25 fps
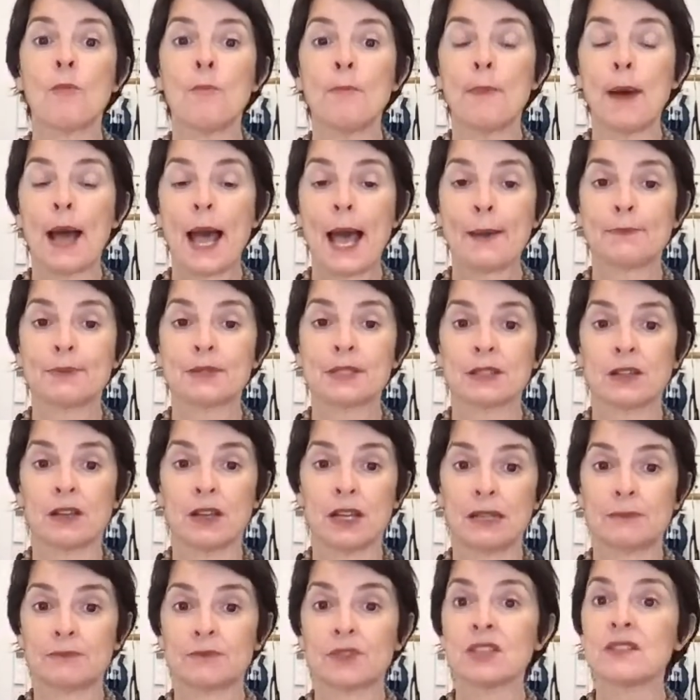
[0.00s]
perhaps
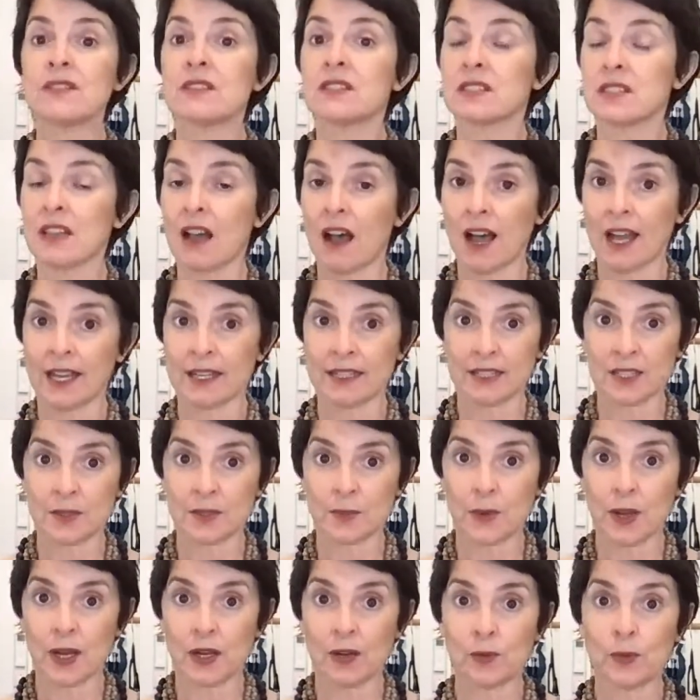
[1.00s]
to the side as
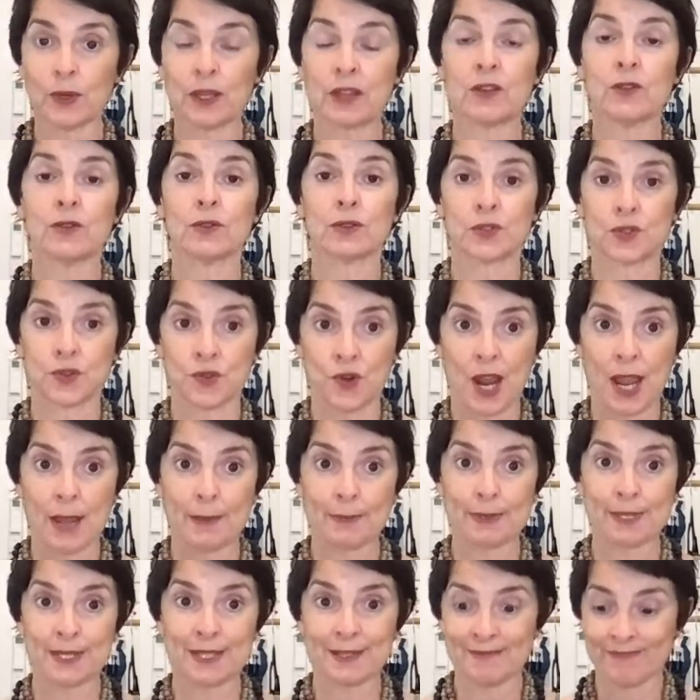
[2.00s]
well with your
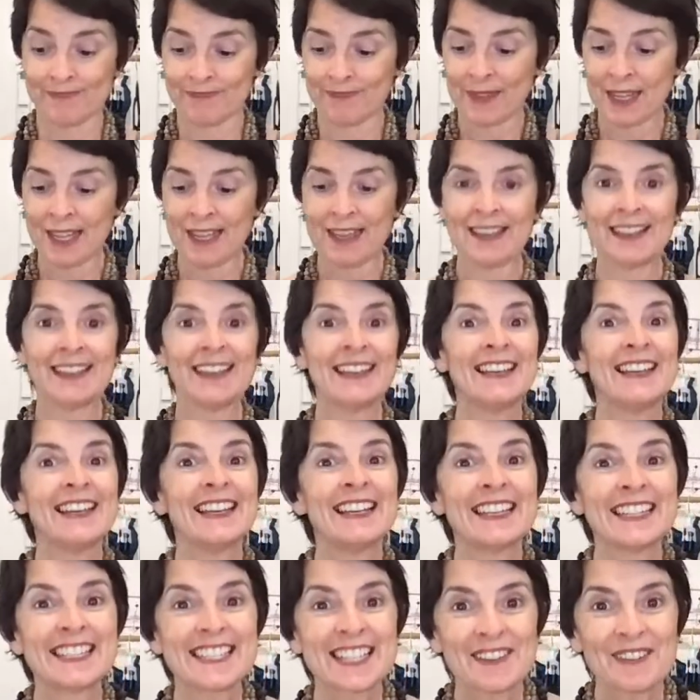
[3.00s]
straps.
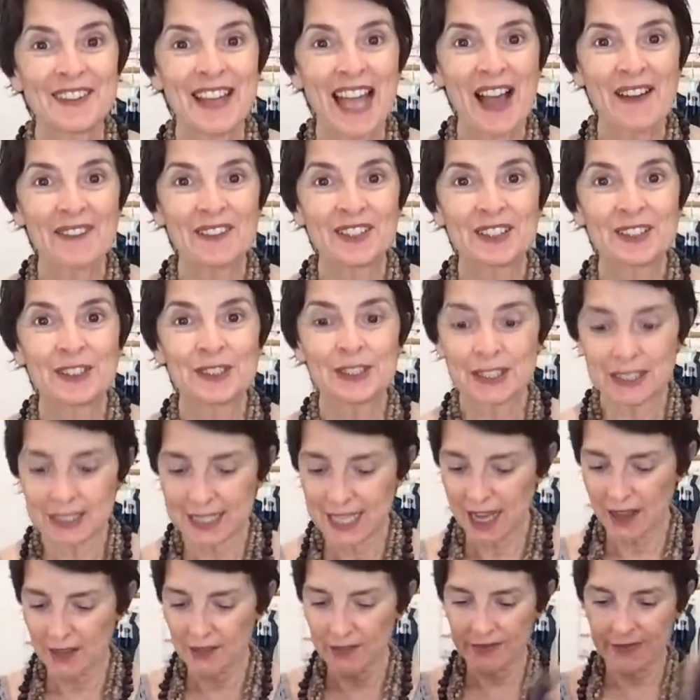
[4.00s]
Shall we have a look?
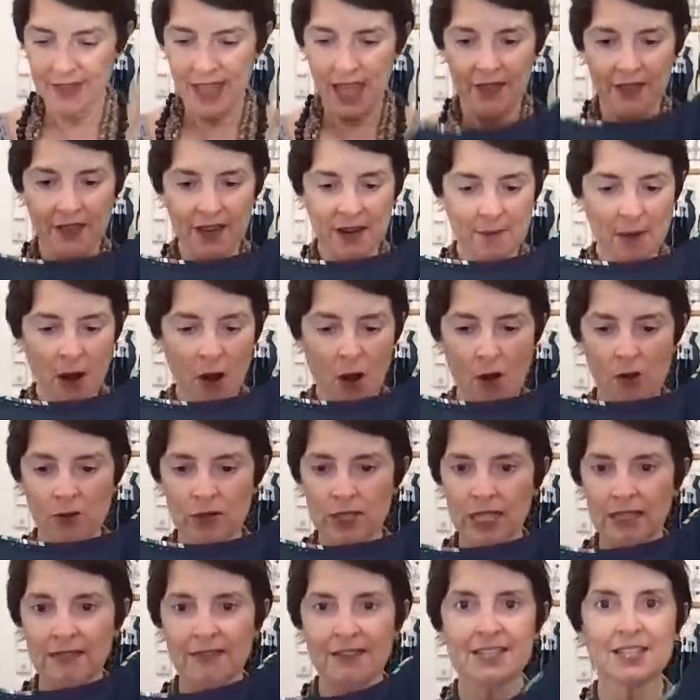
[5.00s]
Now that I'm
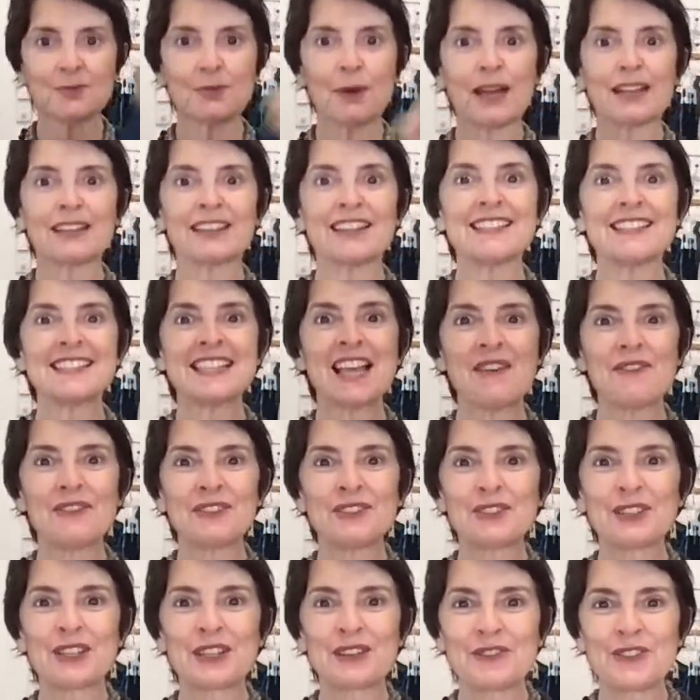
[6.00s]
holding this one, let's have a
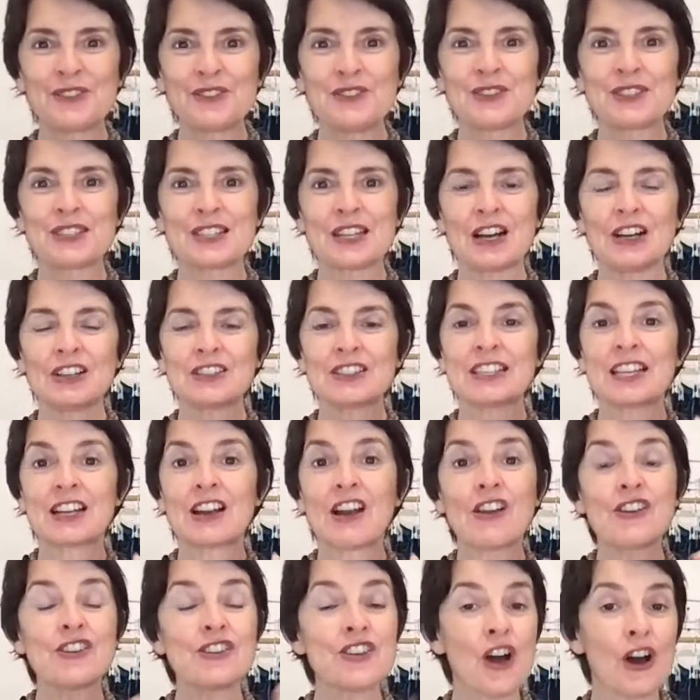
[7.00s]
look at a few styles that
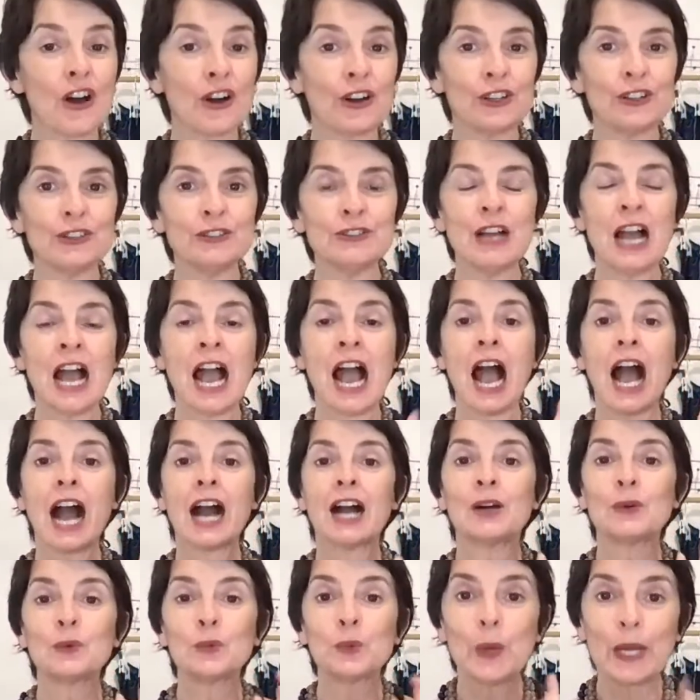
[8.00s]
I know
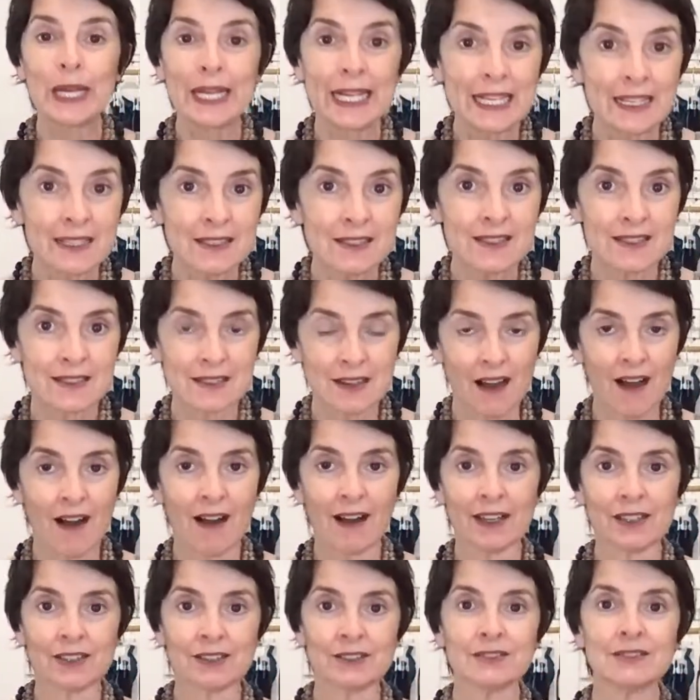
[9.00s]
are winning
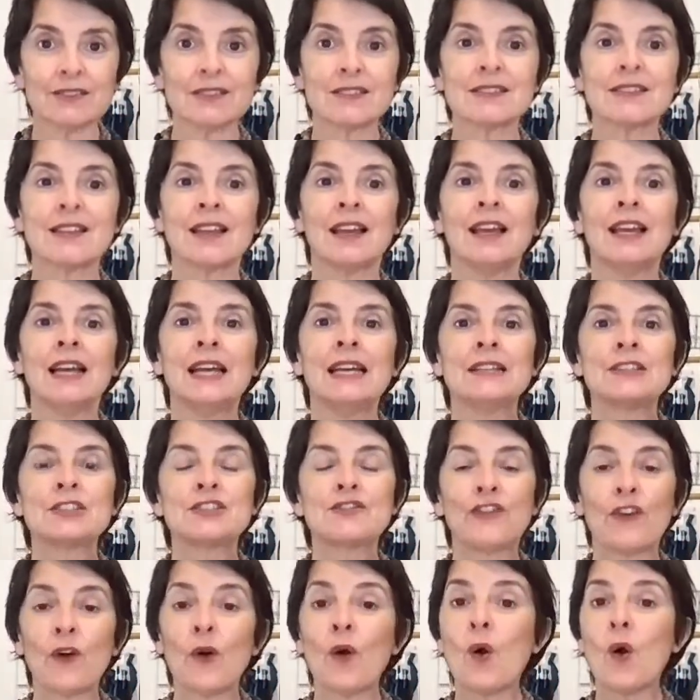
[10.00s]
styles
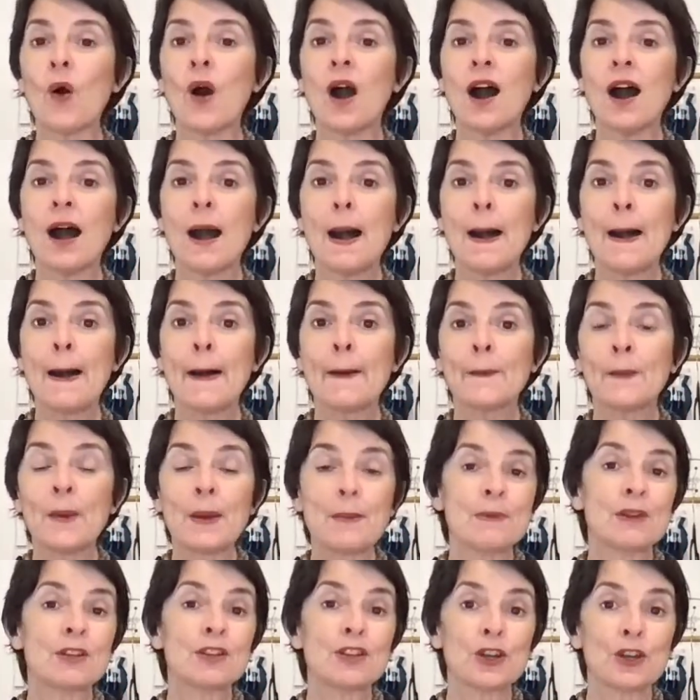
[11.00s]
for
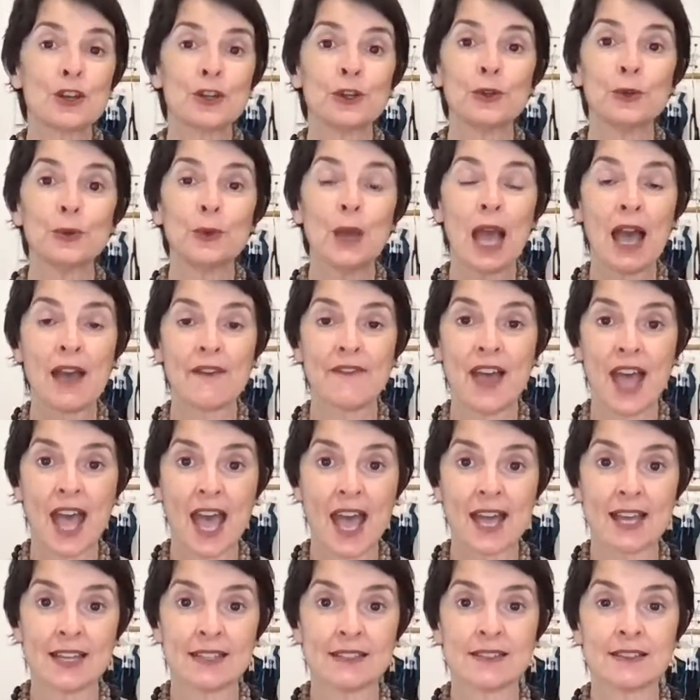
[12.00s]
women who have
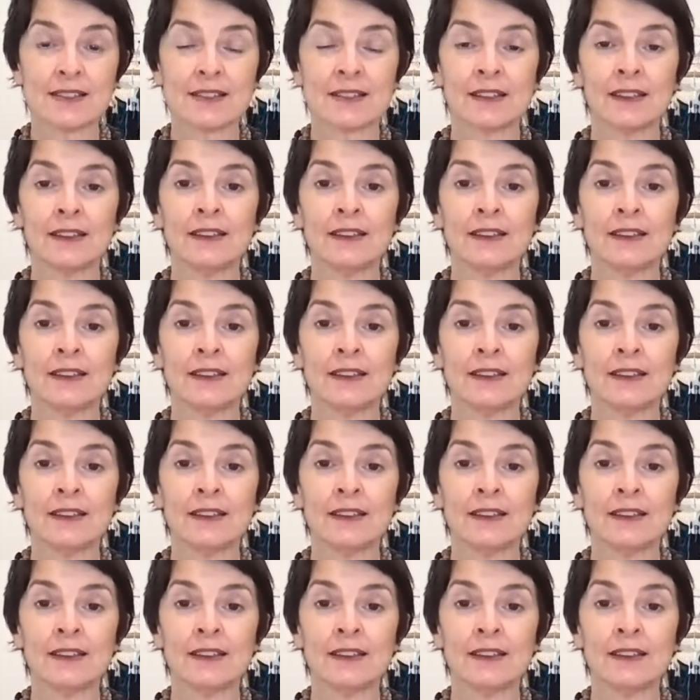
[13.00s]
had